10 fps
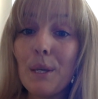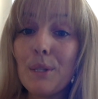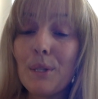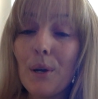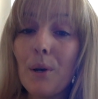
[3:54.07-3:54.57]

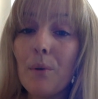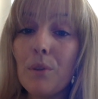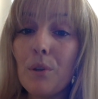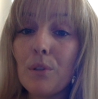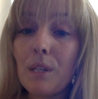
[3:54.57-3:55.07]
So
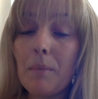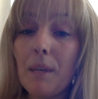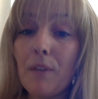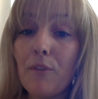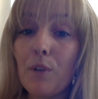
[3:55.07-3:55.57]
those can
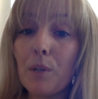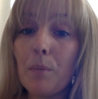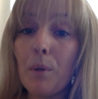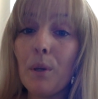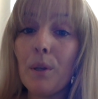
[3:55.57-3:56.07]
be
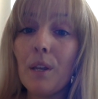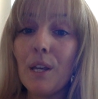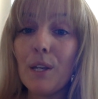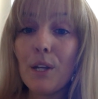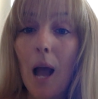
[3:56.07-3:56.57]
affordable,
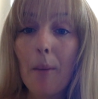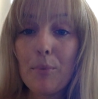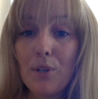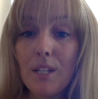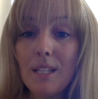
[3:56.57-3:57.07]
good
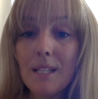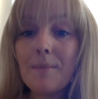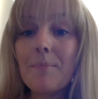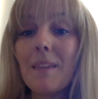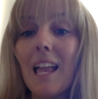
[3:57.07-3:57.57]
options.
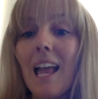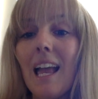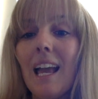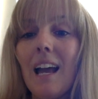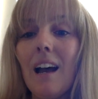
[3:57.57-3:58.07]

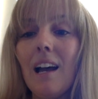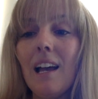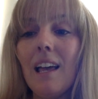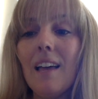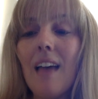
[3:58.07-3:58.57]

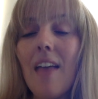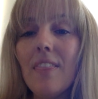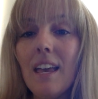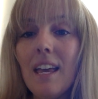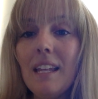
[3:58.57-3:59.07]
And
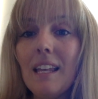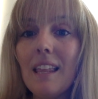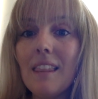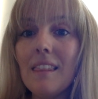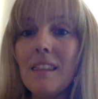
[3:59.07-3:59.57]
then
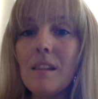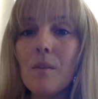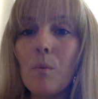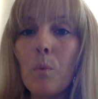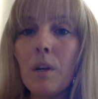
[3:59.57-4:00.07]

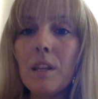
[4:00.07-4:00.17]
one